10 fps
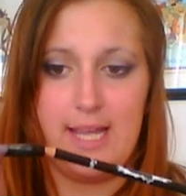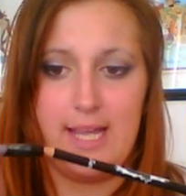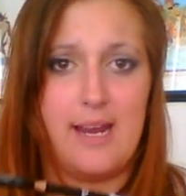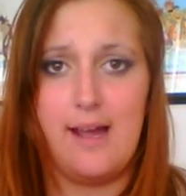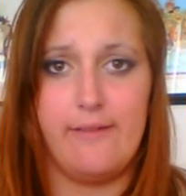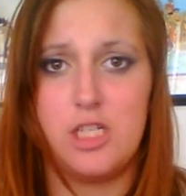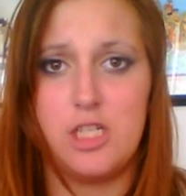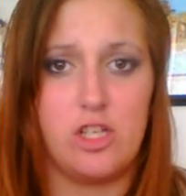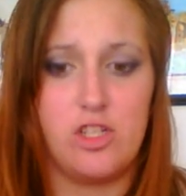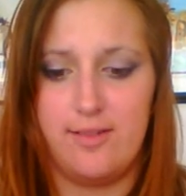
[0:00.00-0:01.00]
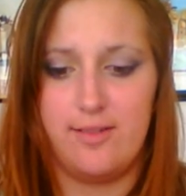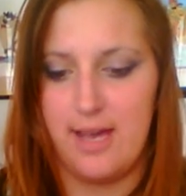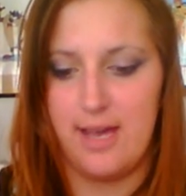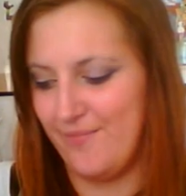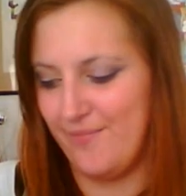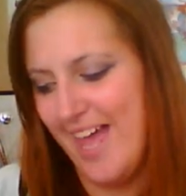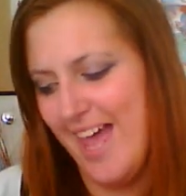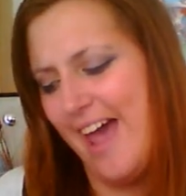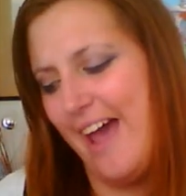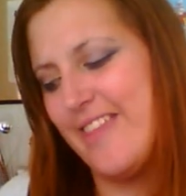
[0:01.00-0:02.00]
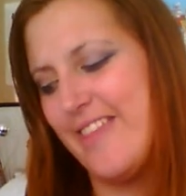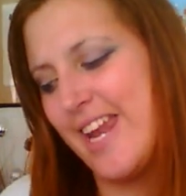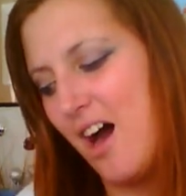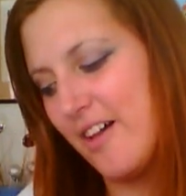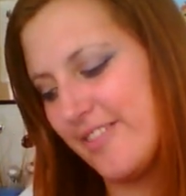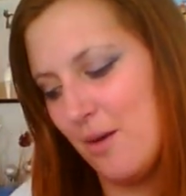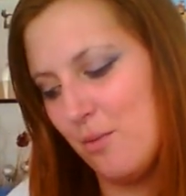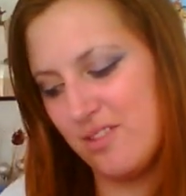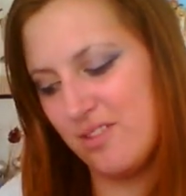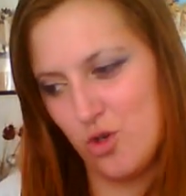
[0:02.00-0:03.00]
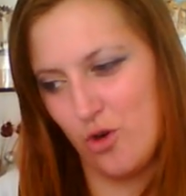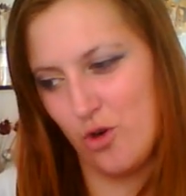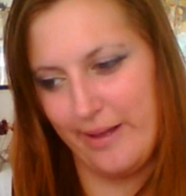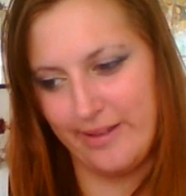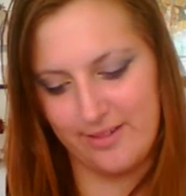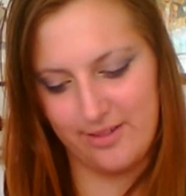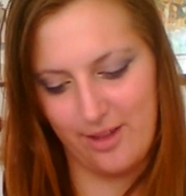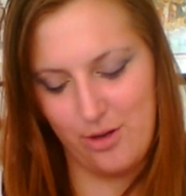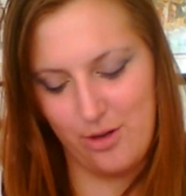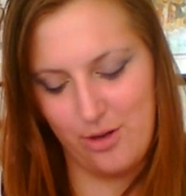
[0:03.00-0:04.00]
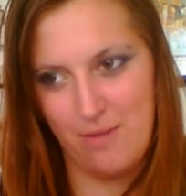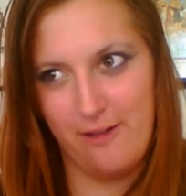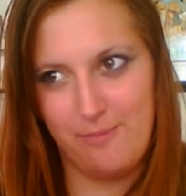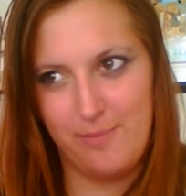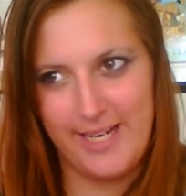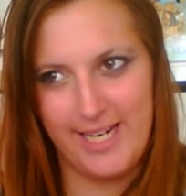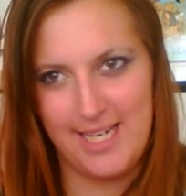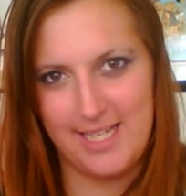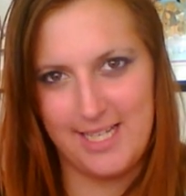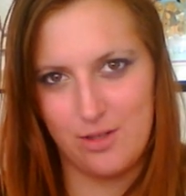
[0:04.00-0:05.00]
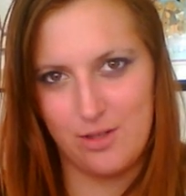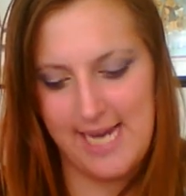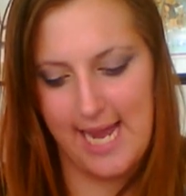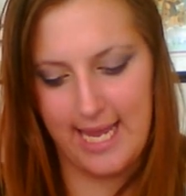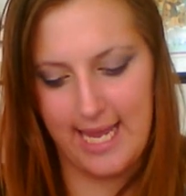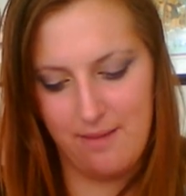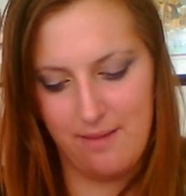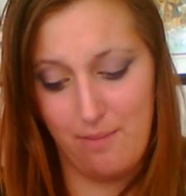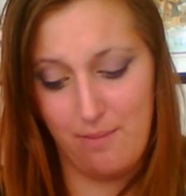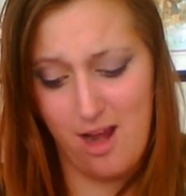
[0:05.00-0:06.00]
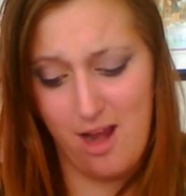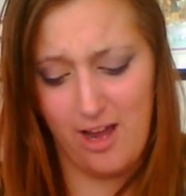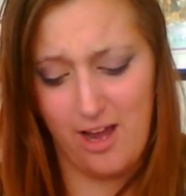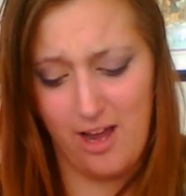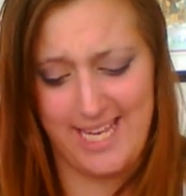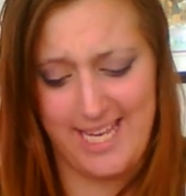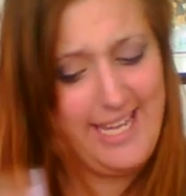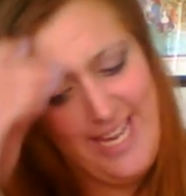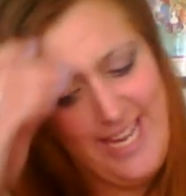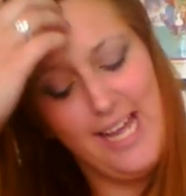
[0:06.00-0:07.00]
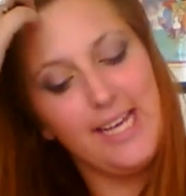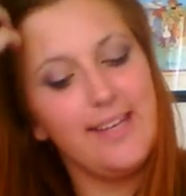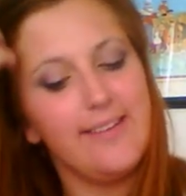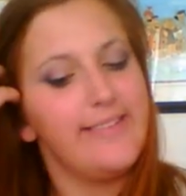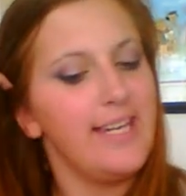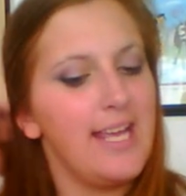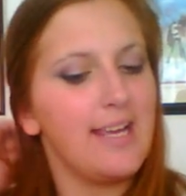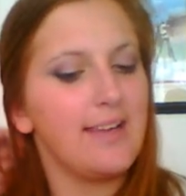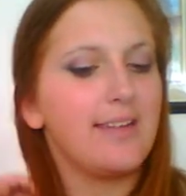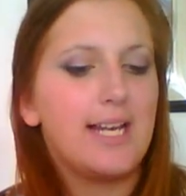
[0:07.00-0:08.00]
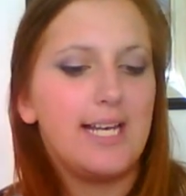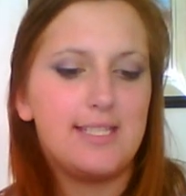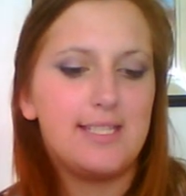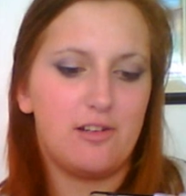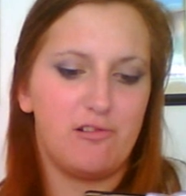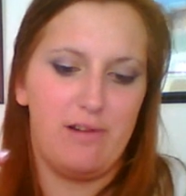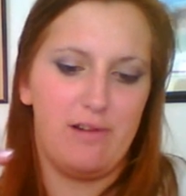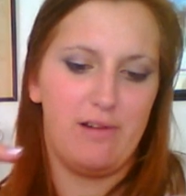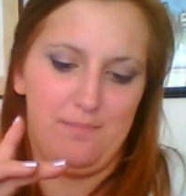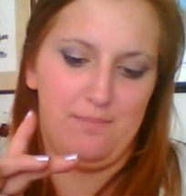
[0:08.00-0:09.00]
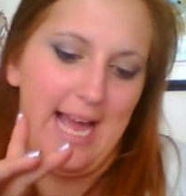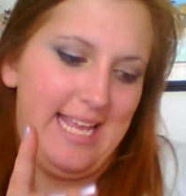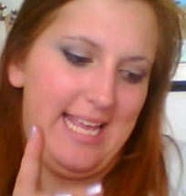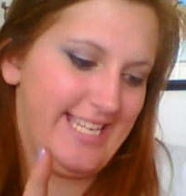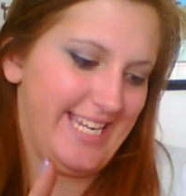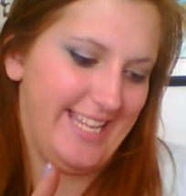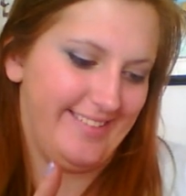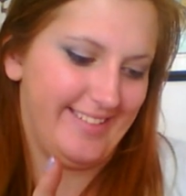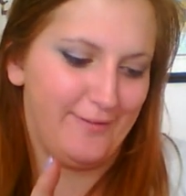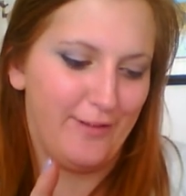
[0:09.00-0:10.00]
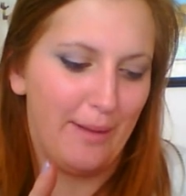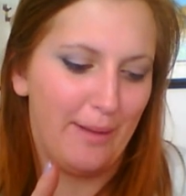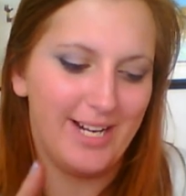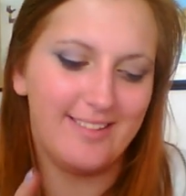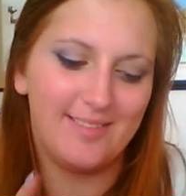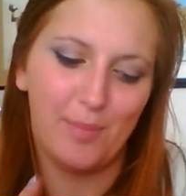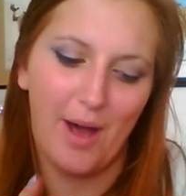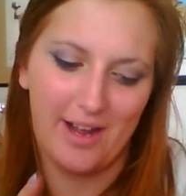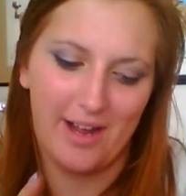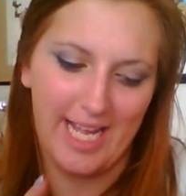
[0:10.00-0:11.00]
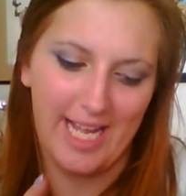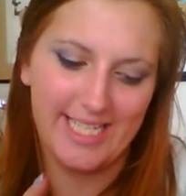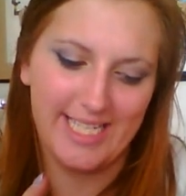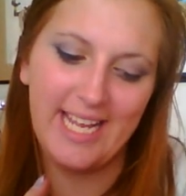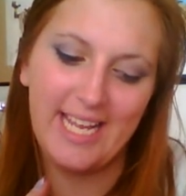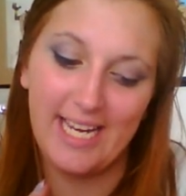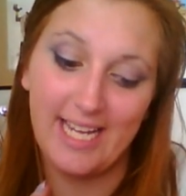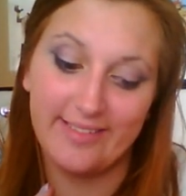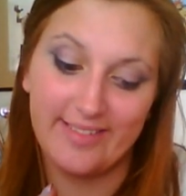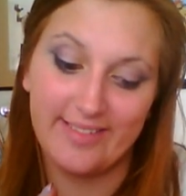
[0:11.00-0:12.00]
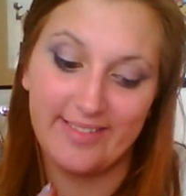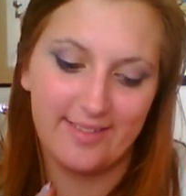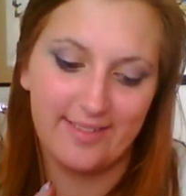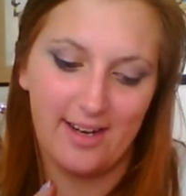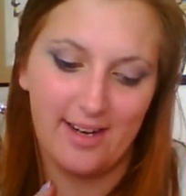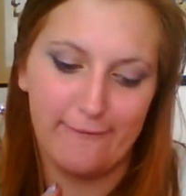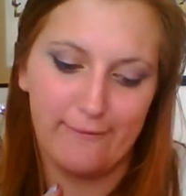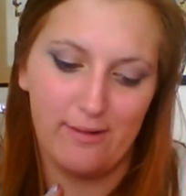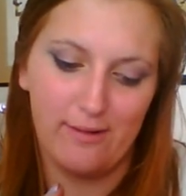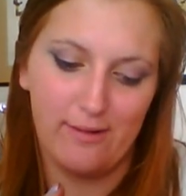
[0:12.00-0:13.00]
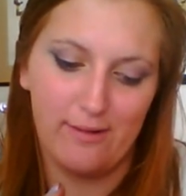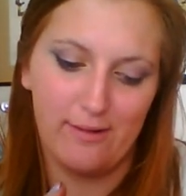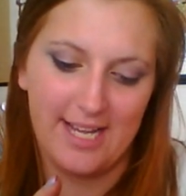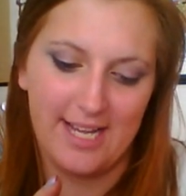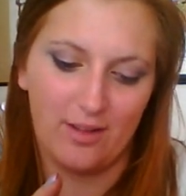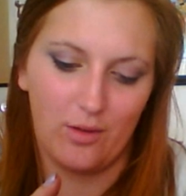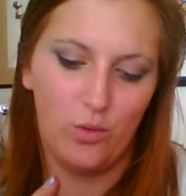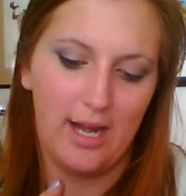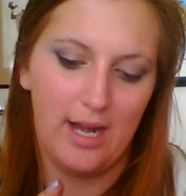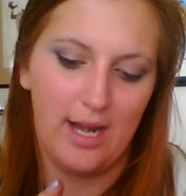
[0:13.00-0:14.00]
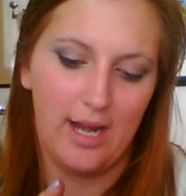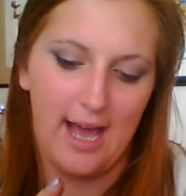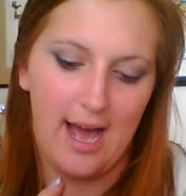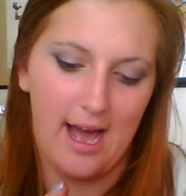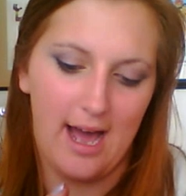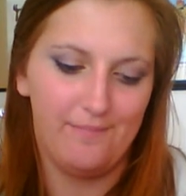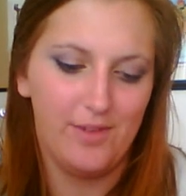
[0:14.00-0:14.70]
Again, I haven't touched this yet. And then lastly, I wasn't sure about this because I thought it might have been a little bit tacky, but I like it. It's the NYX Glitter Cream Palette. It says, Fabulous, Sparkling, Tingling, Sexy Life with NYX. Ooh la la.